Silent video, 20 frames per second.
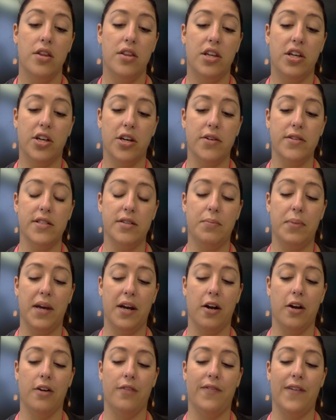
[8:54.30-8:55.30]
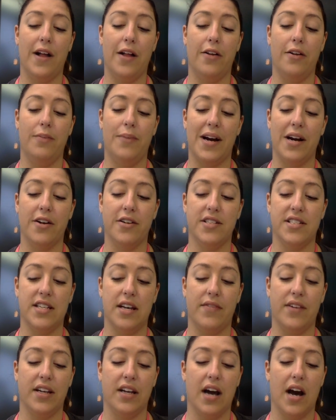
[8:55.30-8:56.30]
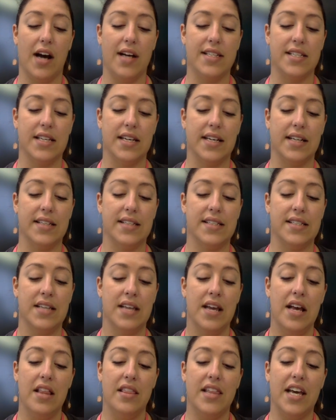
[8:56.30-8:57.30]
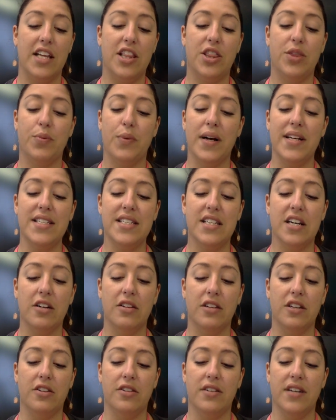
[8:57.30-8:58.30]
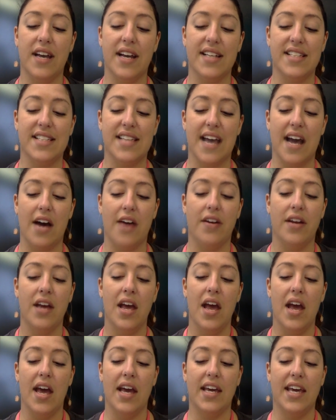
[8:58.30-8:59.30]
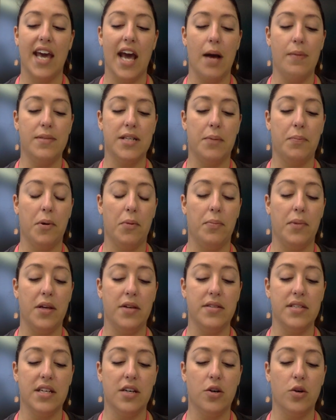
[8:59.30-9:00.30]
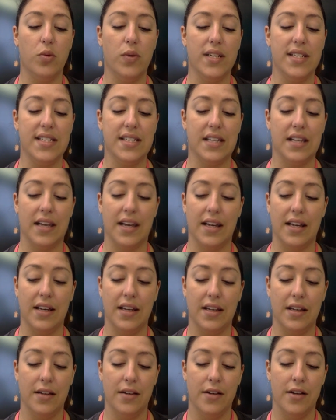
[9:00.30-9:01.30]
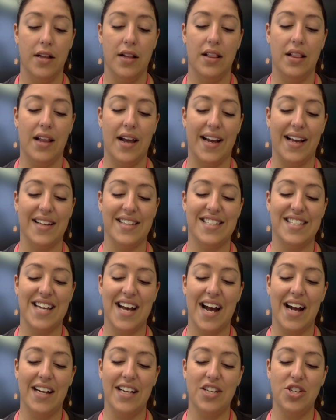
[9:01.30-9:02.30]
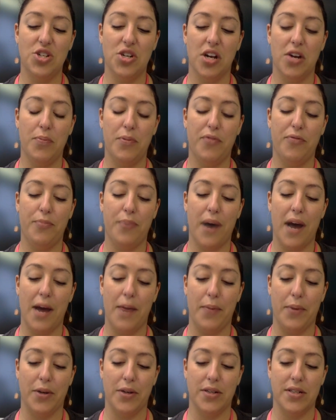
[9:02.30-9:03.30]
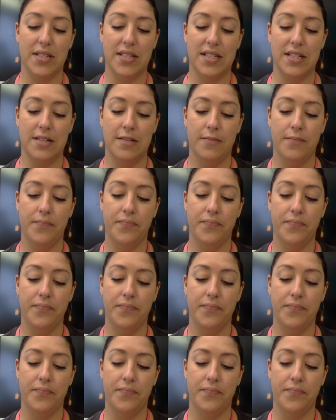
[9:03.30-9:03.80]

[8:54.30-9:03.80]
The goose appeared, followed by her 7 goslings. They thrust their little necks out and kept up a musical whistling, like a tiny troop of pipers.